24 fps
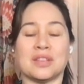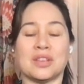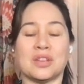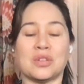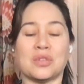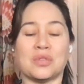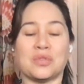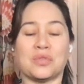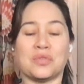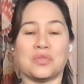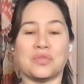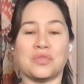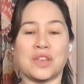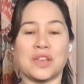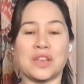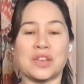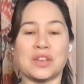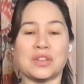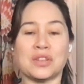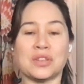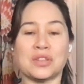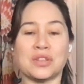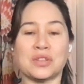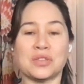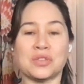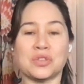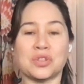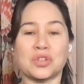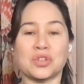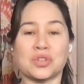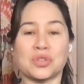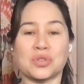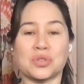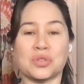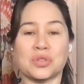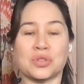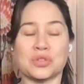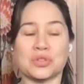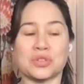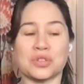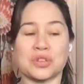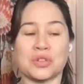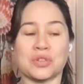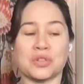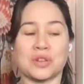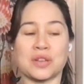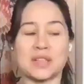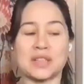You'll feel those shoulders
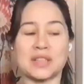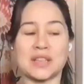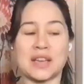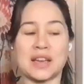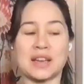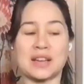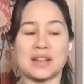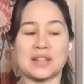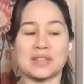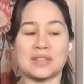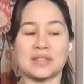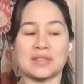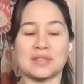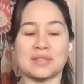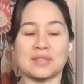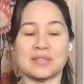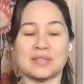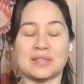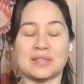going down.